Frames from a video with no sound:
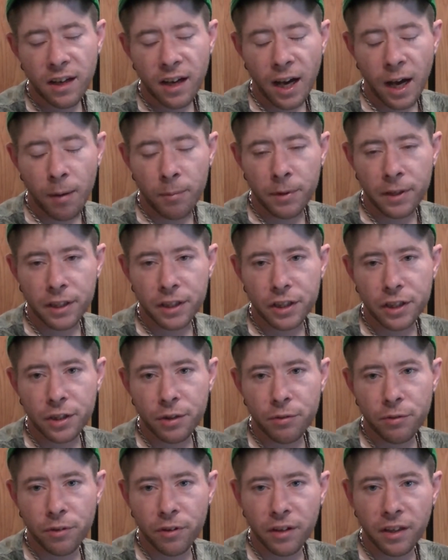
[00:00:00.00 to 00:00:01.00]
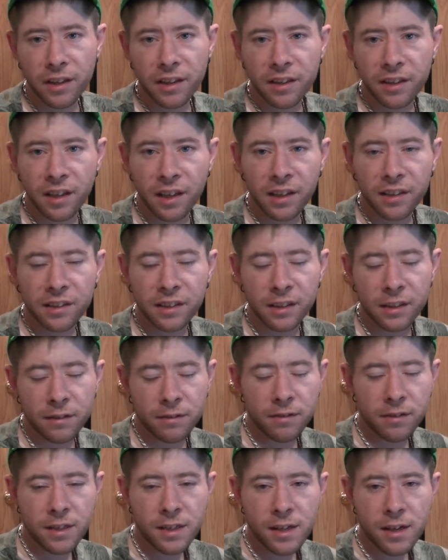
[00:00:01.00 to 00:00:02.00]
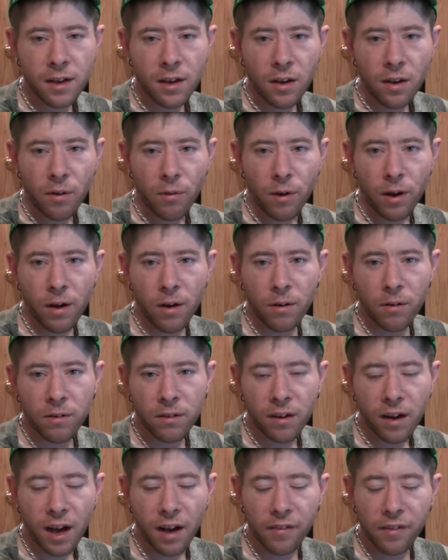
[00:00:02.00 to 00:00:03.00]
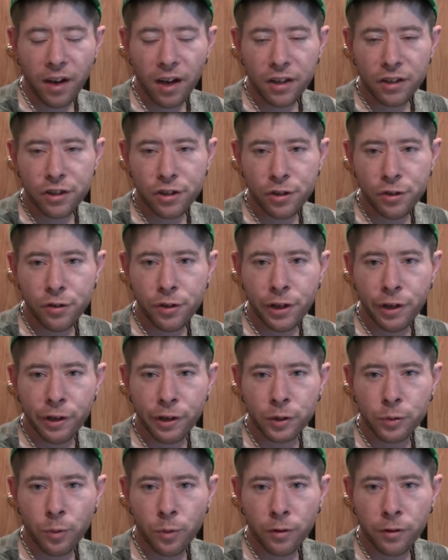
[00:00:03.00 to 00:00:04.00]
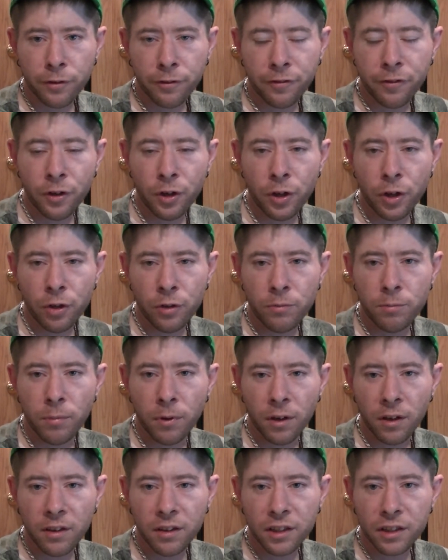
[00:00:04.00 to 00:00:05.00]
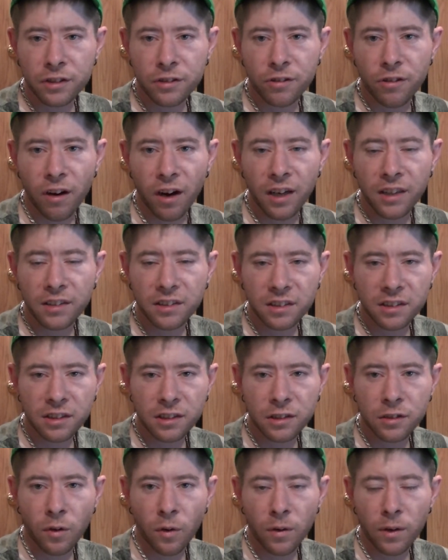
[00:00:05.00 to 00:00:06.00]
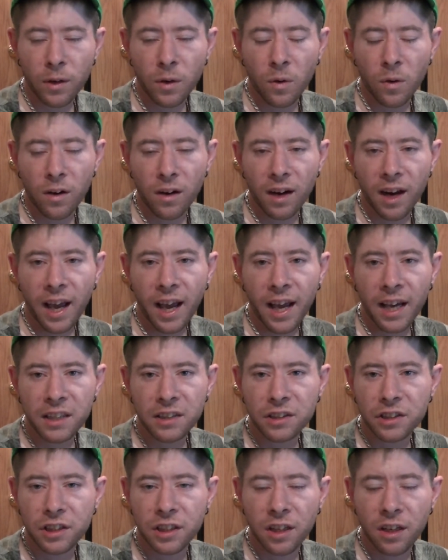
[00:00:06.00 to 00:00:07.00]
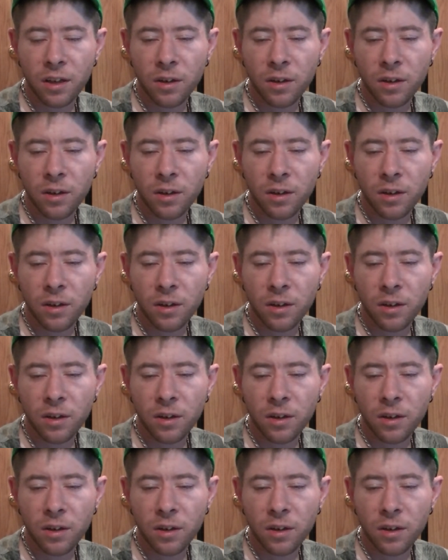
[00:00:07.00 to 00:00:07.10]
Do you really think that, well, I've got 2 years worth of food, but this crisis is only going to last,